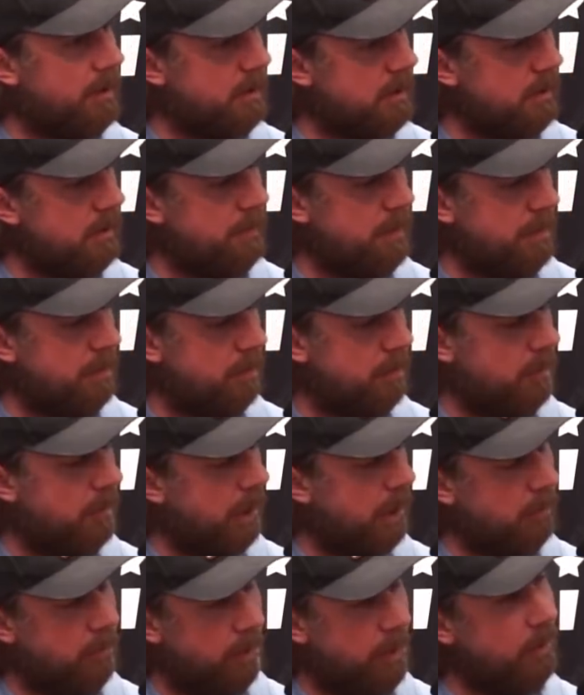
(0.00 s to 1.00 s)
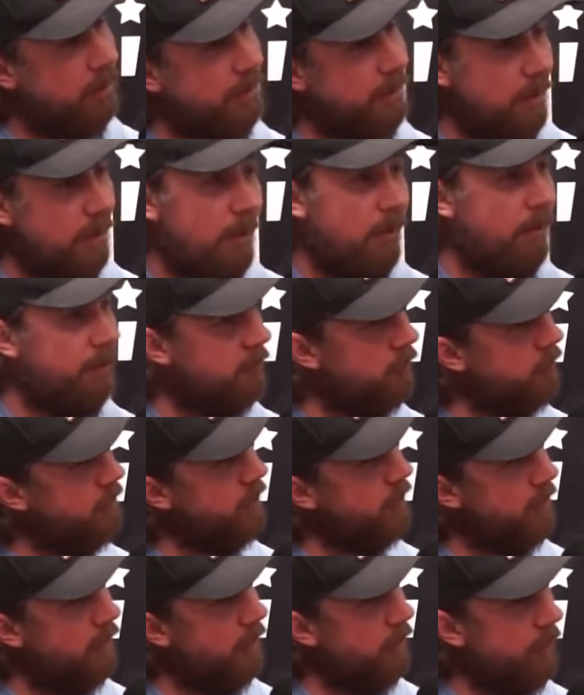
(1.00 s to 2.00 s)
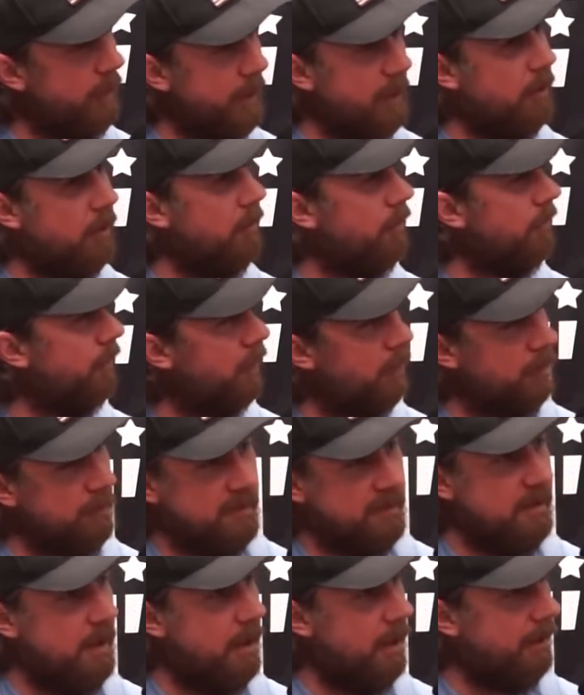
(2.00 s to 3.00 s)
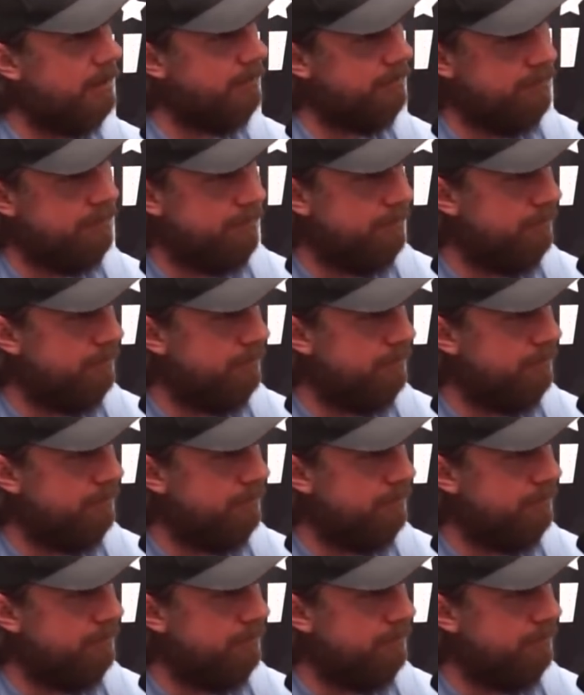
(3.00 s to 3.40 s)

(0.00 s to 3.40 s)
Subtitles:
I tell people, I'm like, well, you know, it's who you know. And I go, no, it's not.